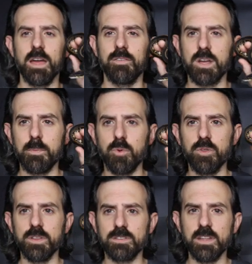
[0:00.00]
have a couple
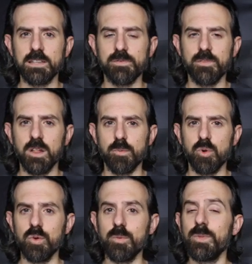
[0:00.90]
of these snakes
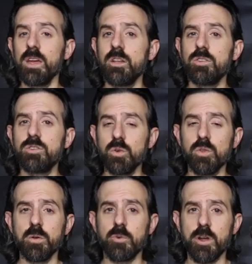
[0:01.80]
available. 2
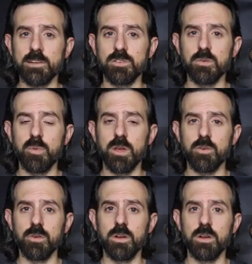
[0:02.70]
of them are actually
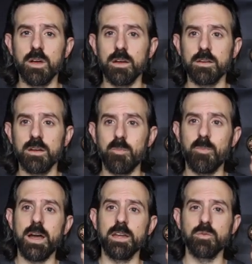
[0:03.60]
being
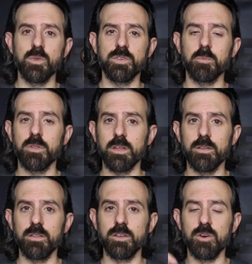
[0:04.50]
combined with some of
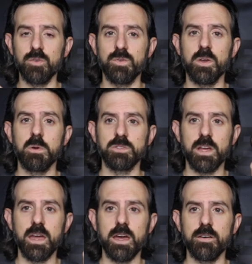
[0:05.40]
the adult females
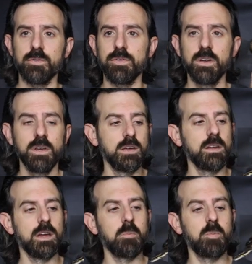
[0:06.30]
I have.
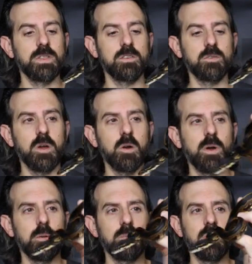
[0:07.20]
But this male
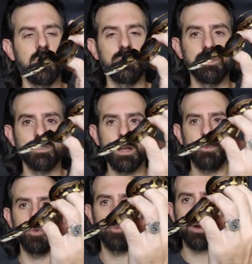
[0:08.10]
by himself is just an
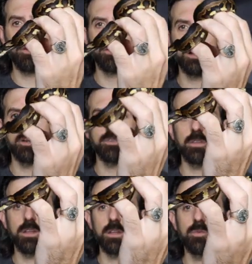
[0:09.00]
absolute powerhouse
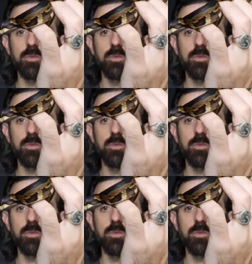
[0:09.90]
and